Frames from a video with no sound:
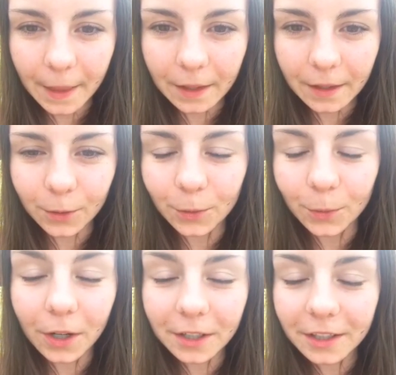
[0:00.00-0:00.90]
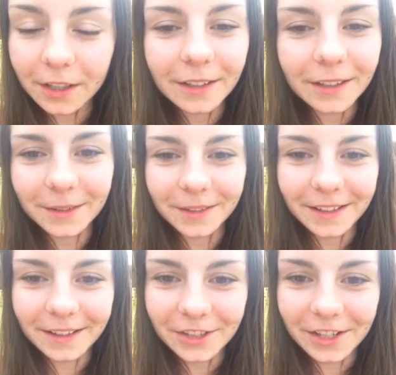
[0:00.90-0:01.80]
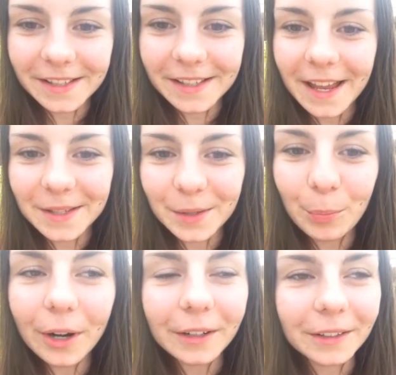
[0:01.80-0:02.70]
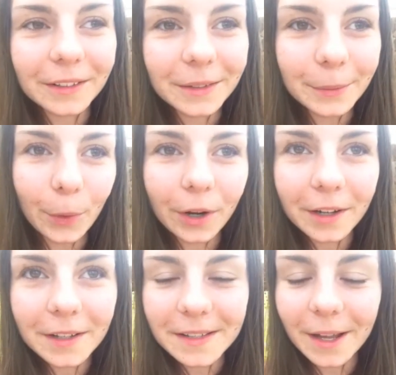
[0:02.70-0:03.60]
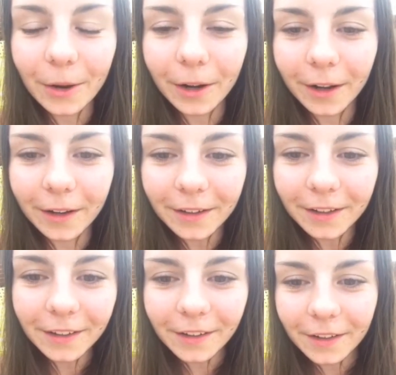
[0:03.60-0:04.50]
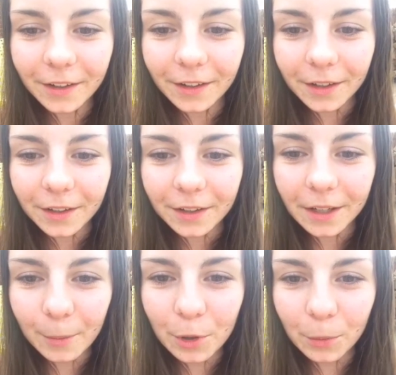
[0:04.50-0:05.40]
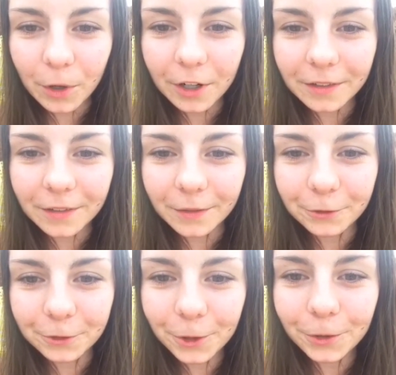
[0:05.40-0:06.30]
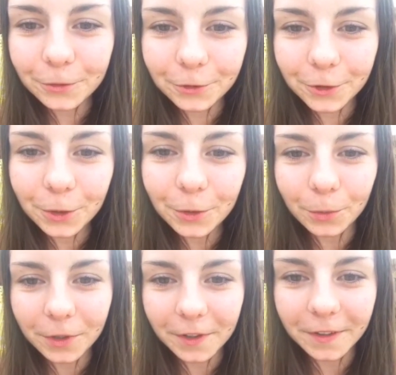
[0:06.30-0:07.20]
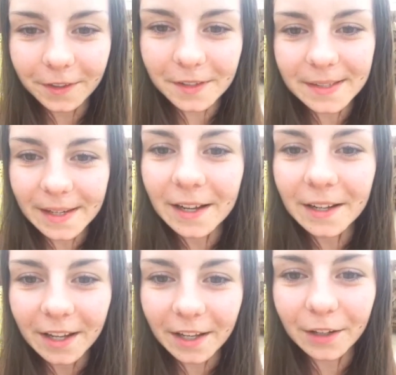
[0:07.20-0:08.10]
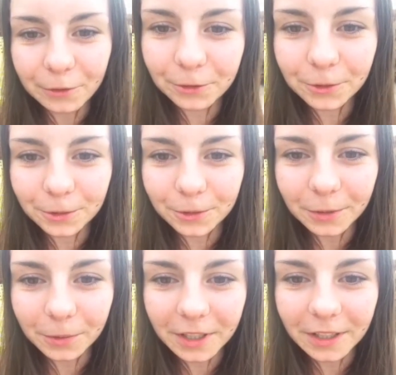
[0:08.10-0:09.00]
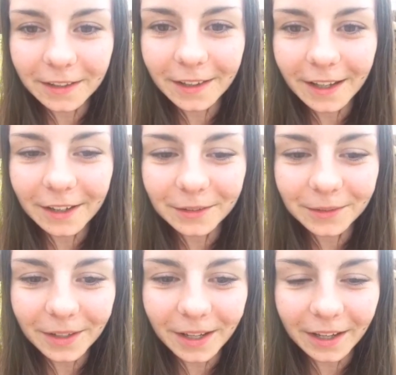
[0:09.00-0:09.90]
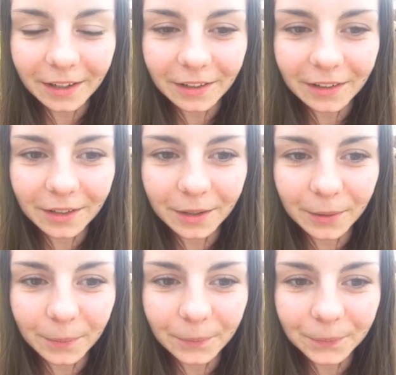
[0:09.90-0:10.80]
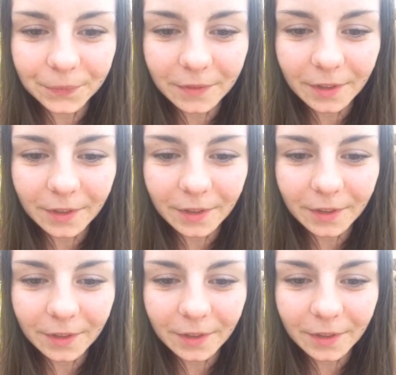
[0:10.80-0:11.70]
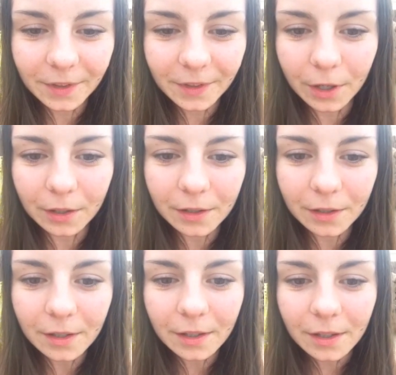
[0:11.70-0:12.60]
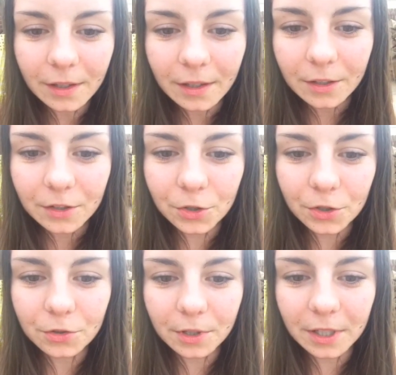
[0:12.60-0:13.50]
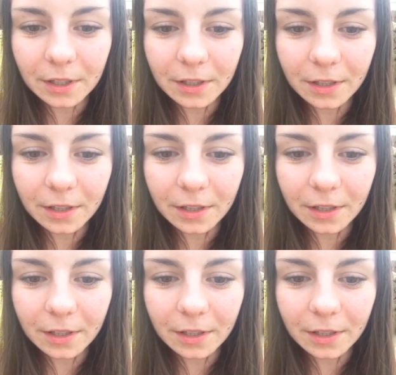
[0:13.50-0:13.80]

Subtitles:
Oh, water, just as important. Water is our number one fuel with sun and food. We need that, and I think everyone should drink